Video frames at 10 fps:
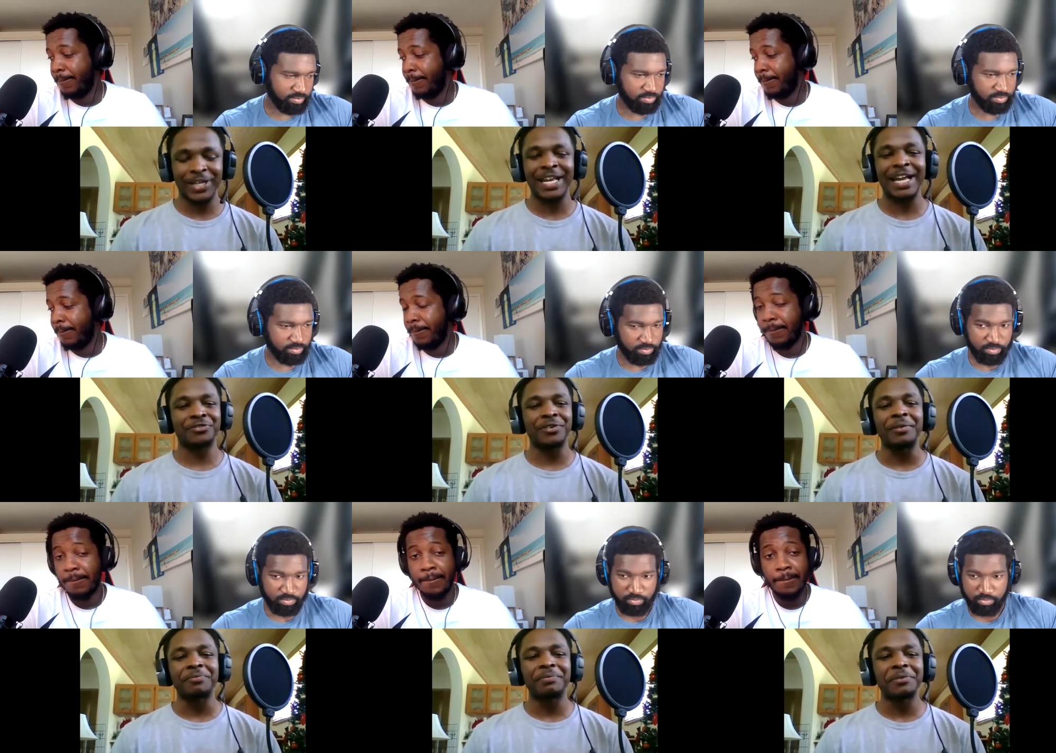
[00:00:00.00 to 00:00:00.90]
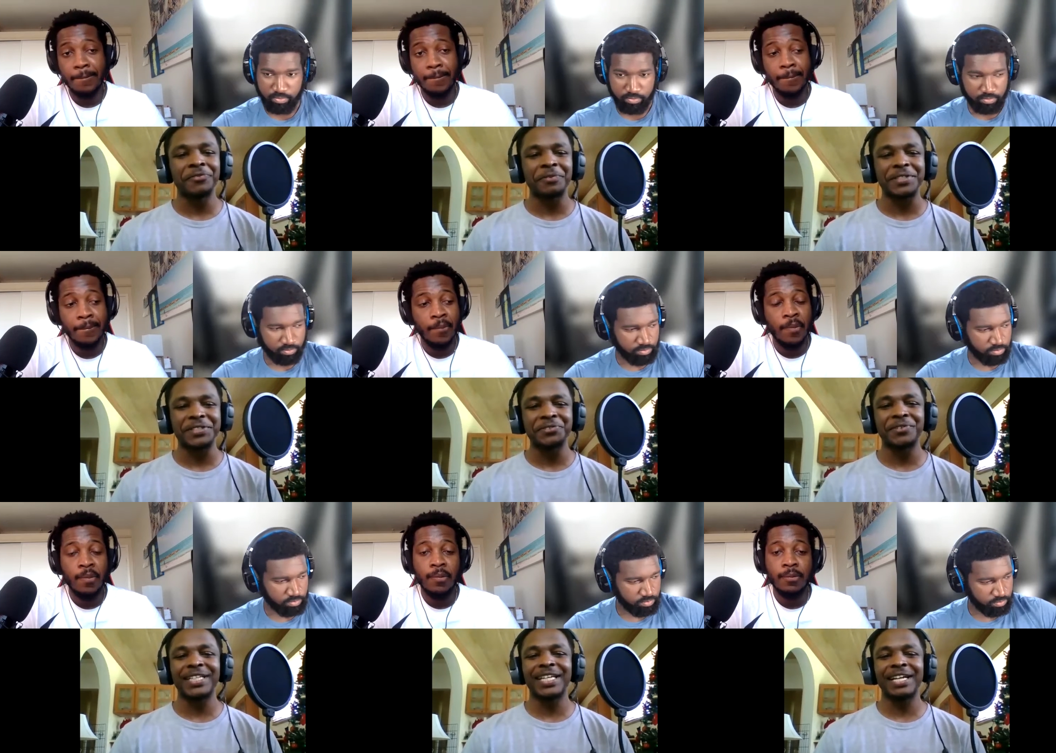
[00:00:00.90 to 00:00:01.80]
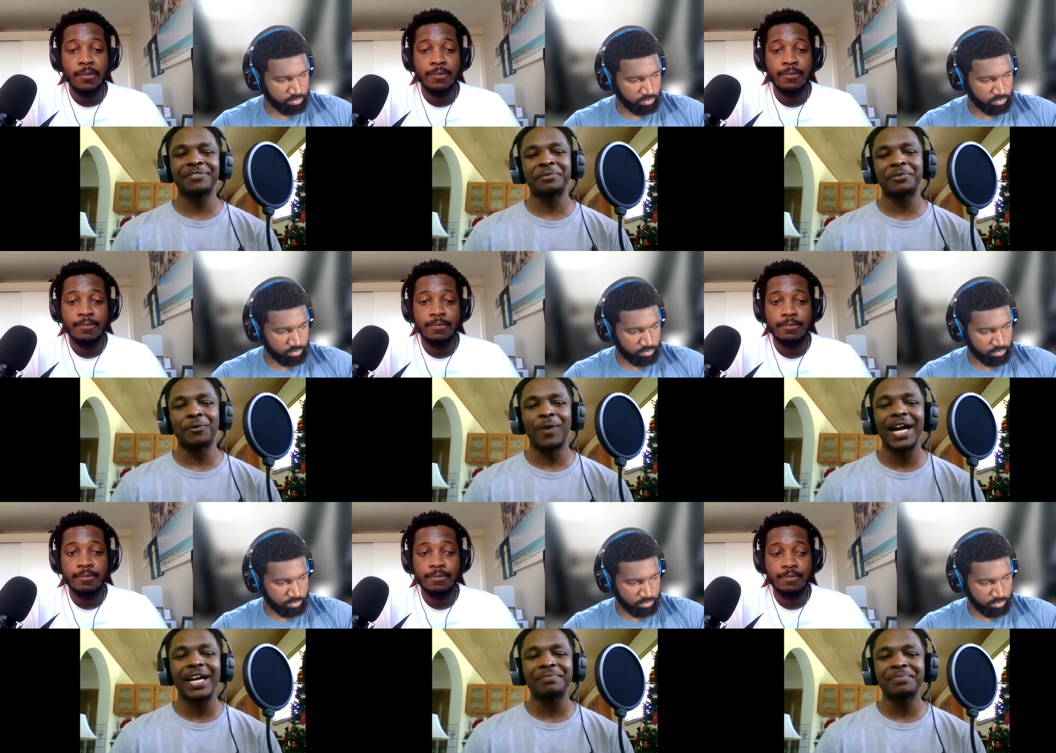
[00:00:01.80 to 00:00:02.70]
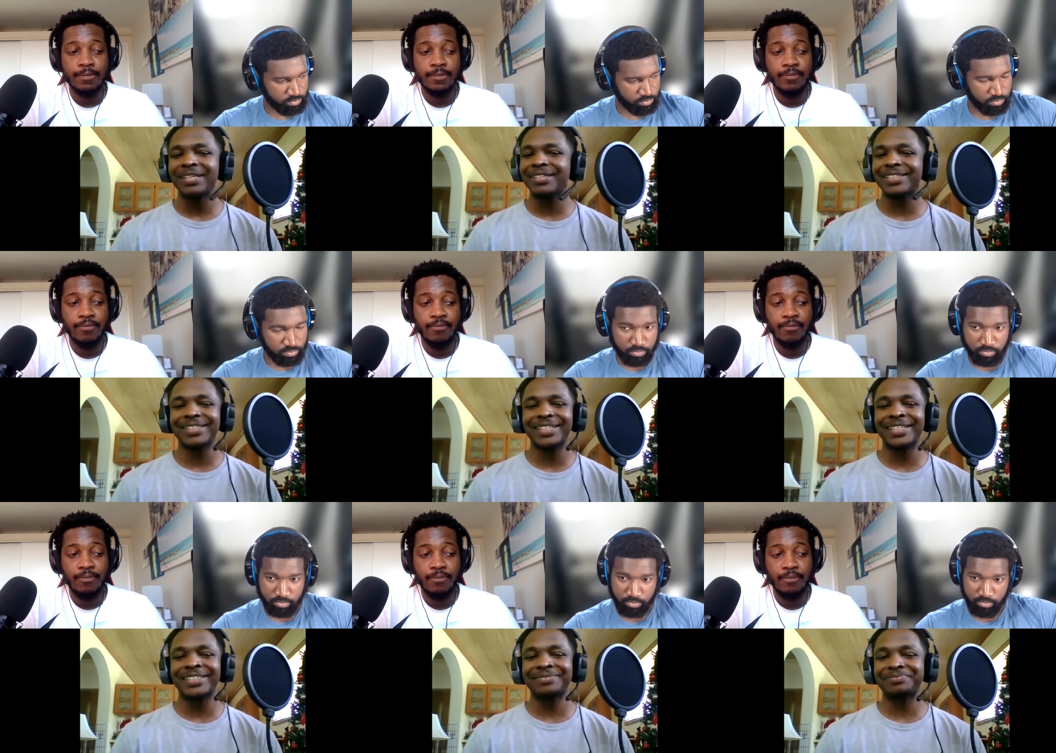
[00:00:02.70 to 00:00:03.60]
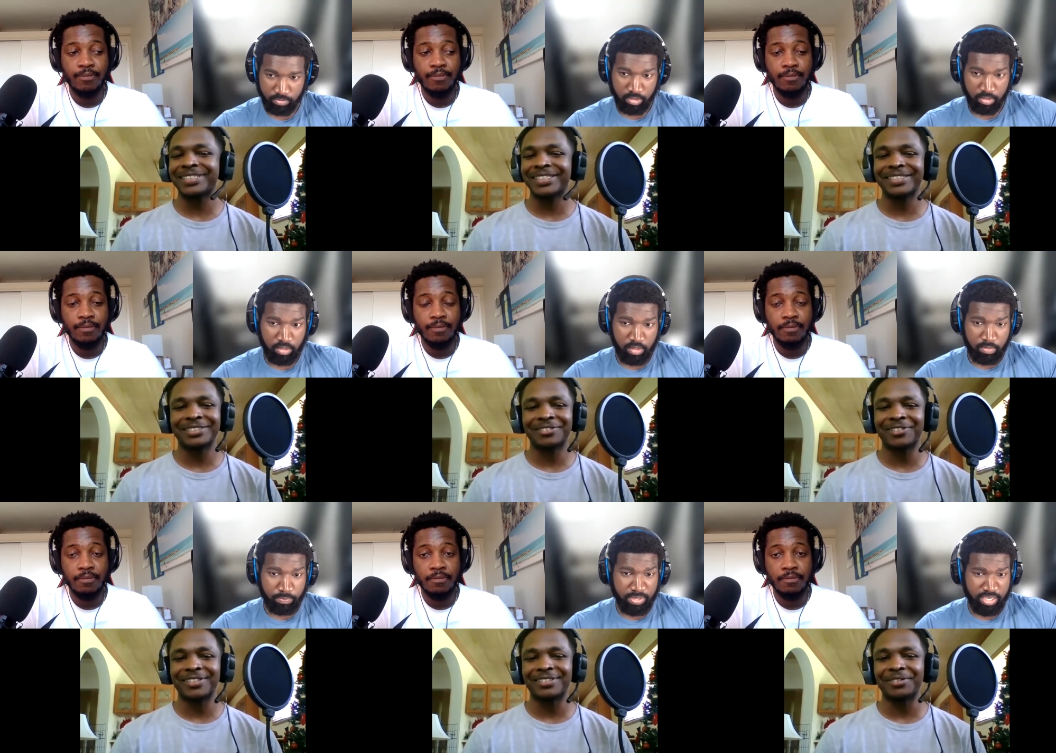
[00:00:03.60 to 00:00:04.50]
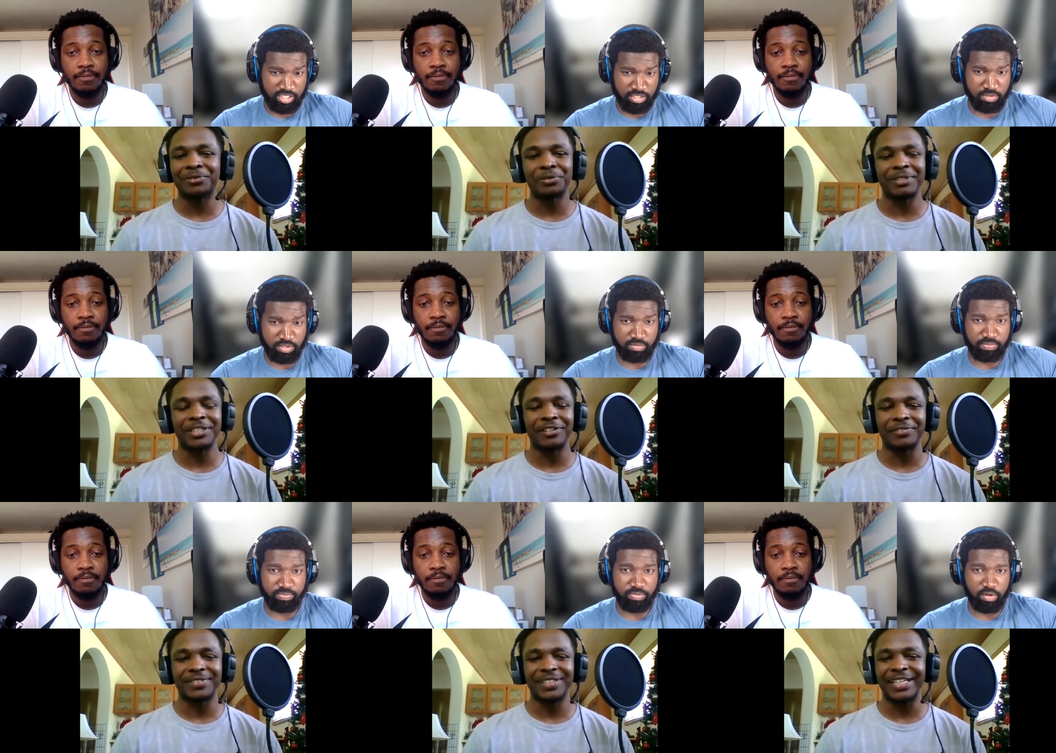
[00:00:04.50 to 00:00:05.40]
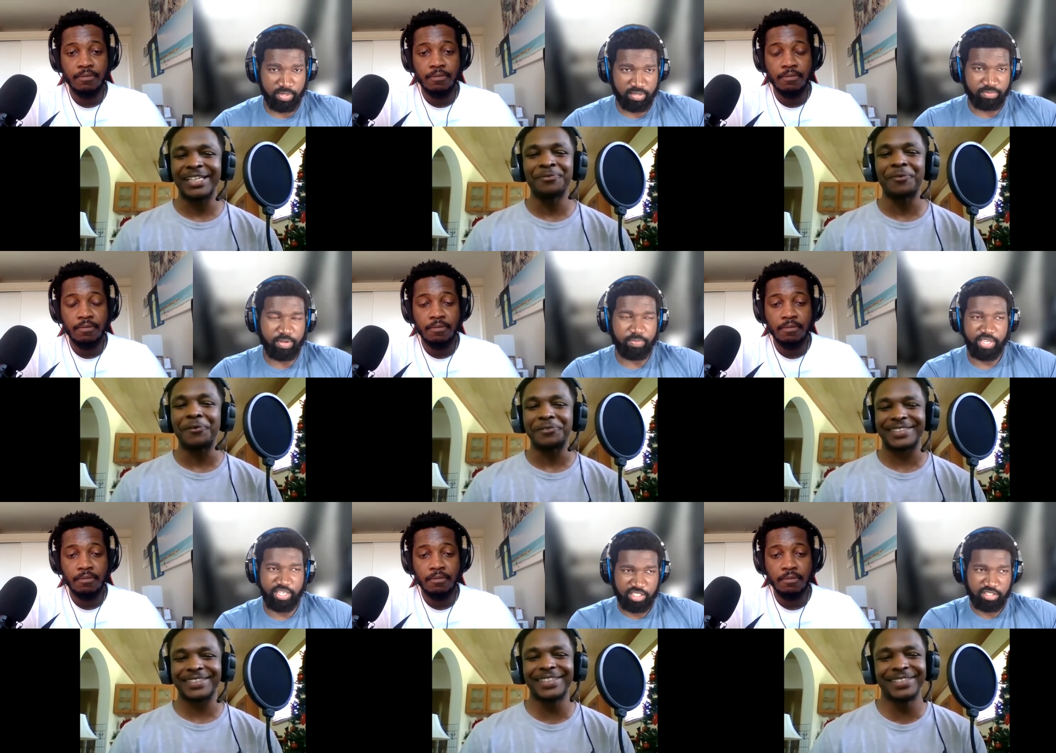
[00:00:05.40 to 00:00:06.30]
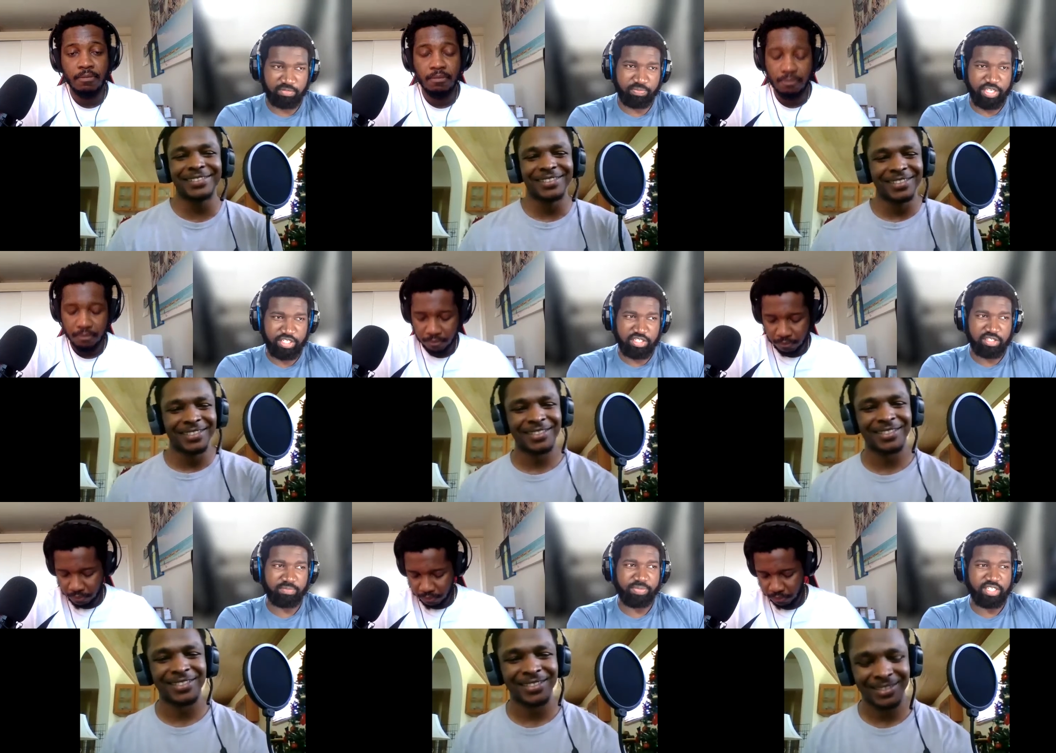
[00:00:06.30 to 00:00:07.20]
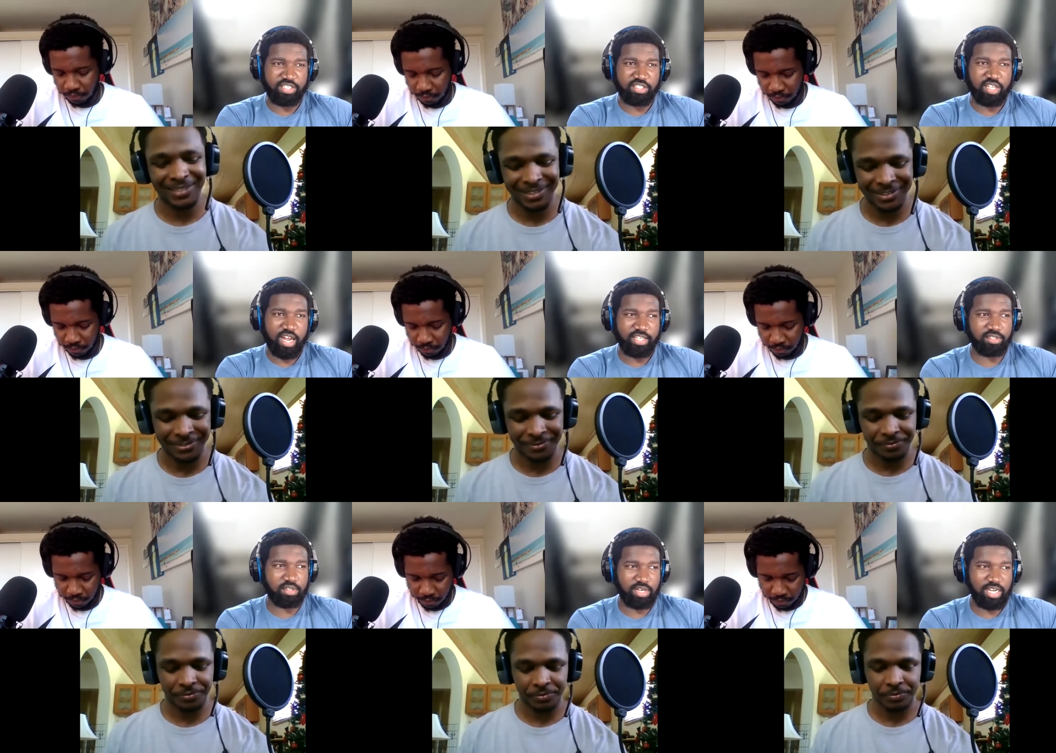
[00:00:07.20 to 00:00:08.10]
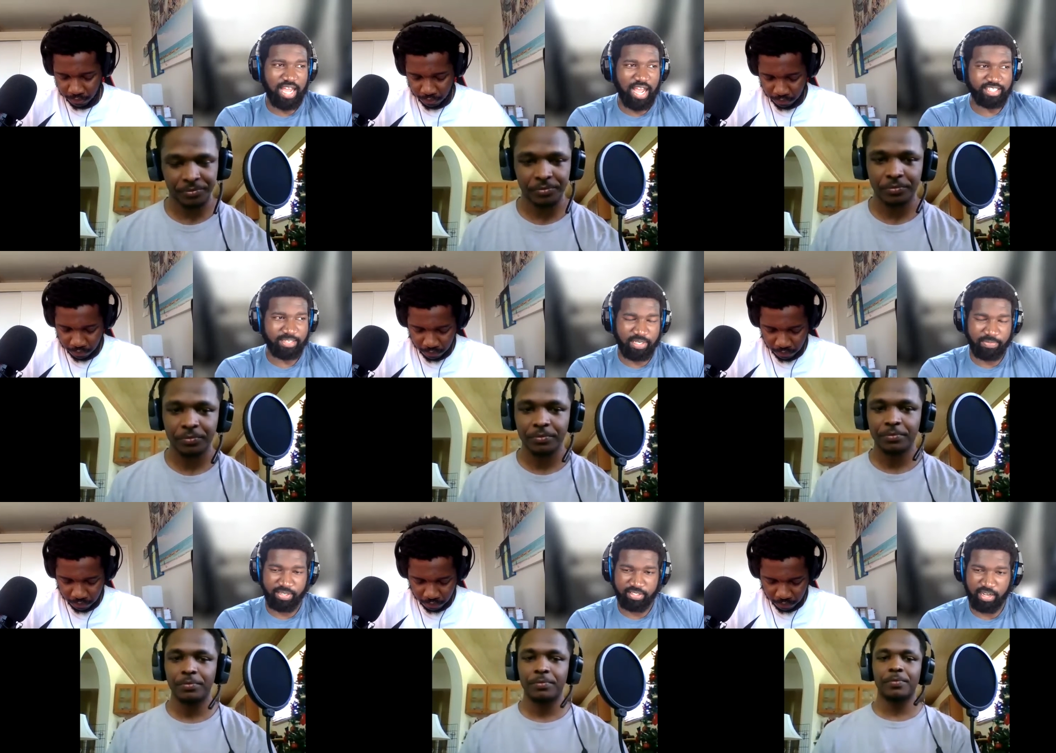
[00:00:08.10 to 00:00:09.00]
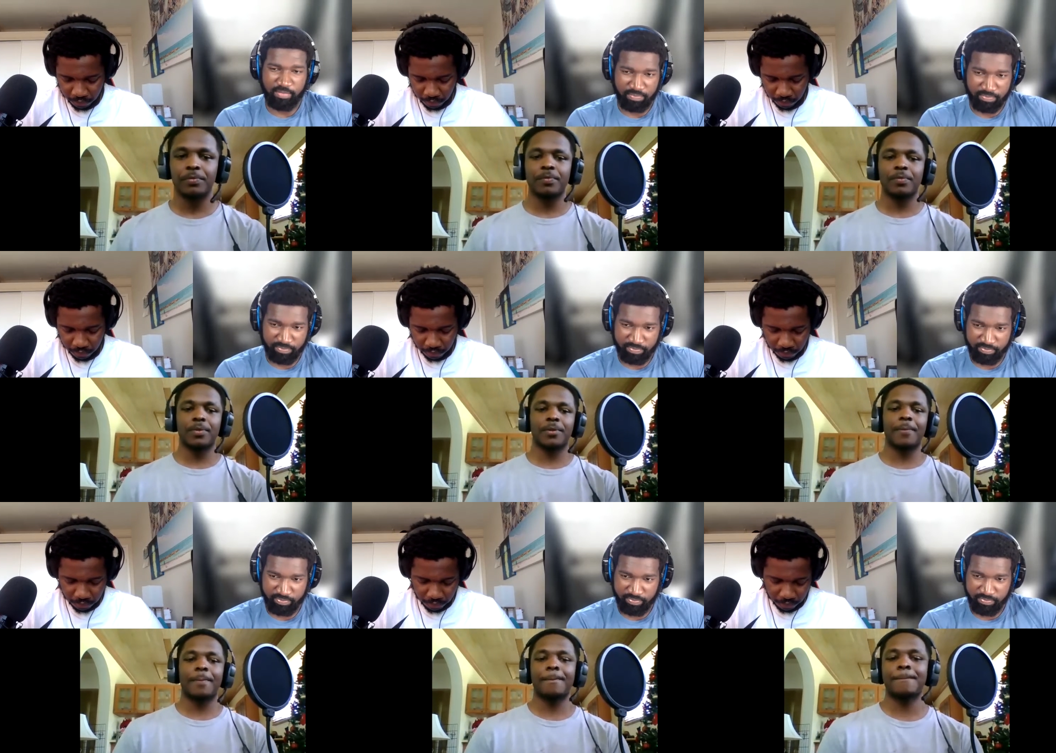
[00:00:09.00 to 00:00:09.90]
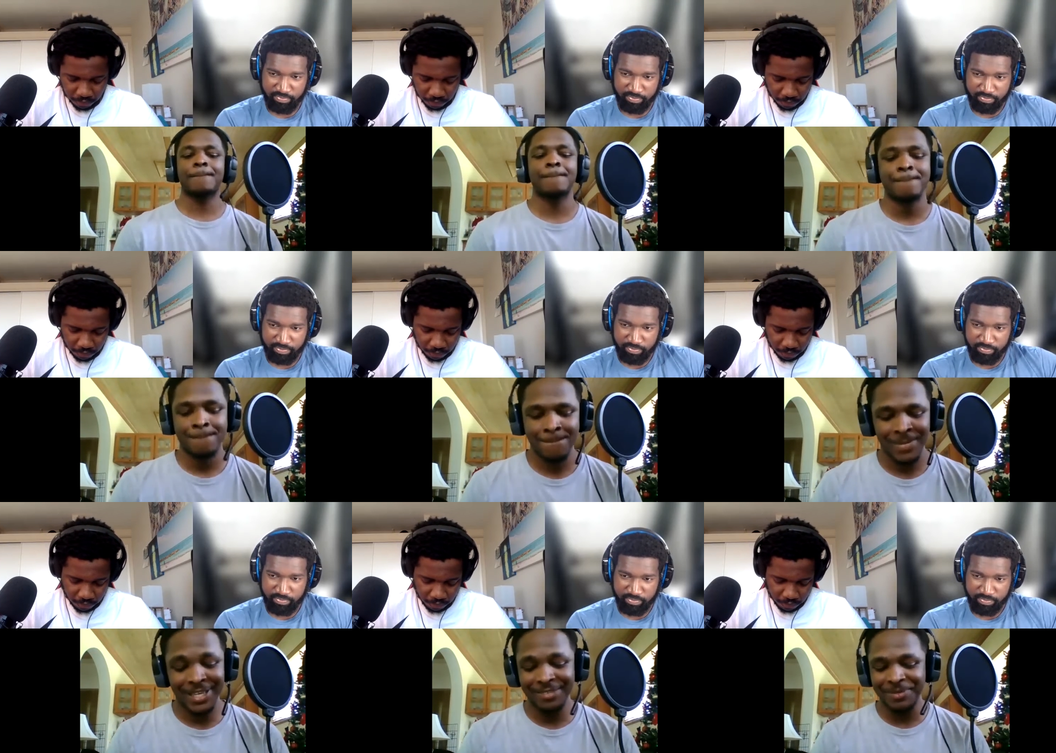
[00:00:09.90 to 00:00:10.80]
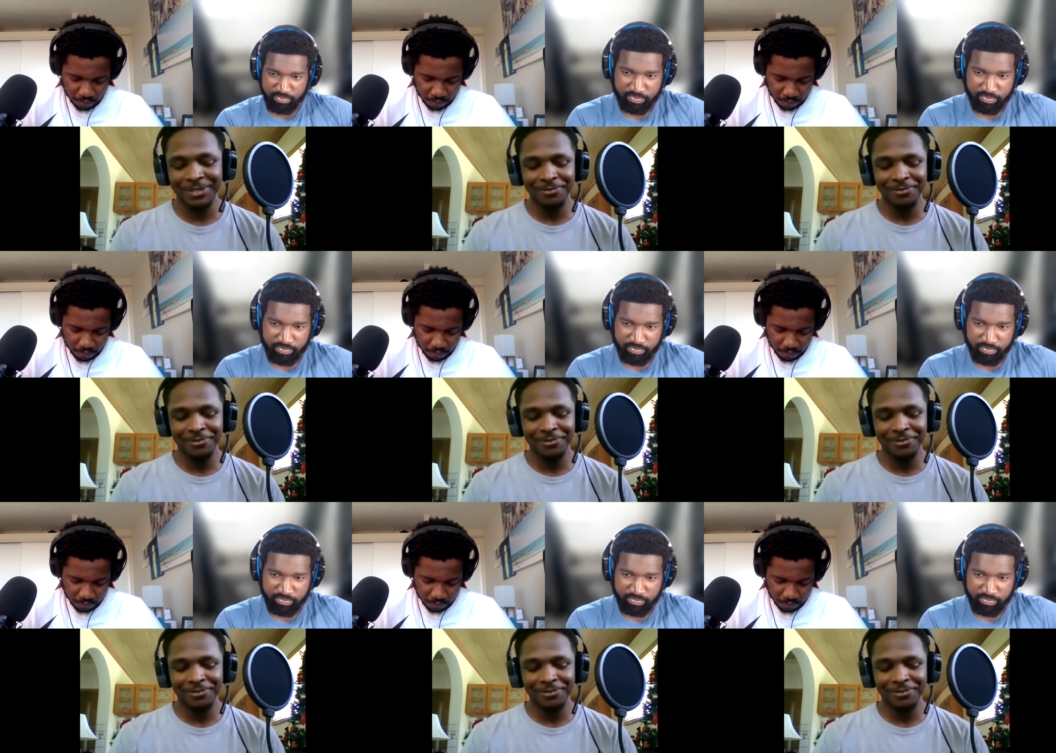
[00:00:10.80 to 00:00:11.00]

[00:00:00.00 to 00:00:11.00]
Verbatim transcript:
Speaker 1: the extra oomph coming from? Because you already got it from Kawhi. P G ain't being in shots. P G was
Speaker 2: no, but, but P G P G P G started slow that last game and he picked up. It's be